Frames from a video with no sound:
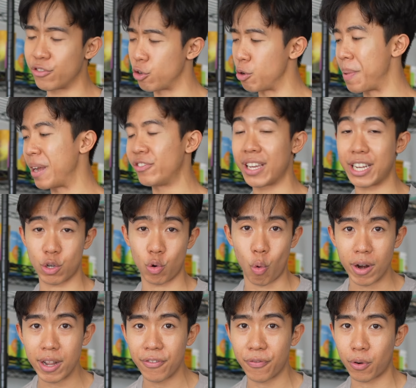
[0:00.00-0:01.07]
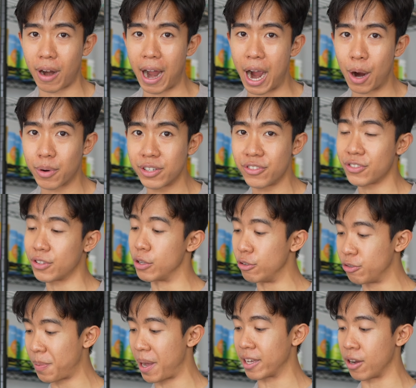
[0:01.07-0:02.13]
So you basically get 24 hours to
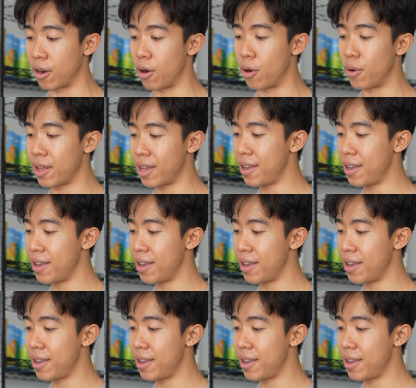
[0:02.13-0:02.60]
use my code.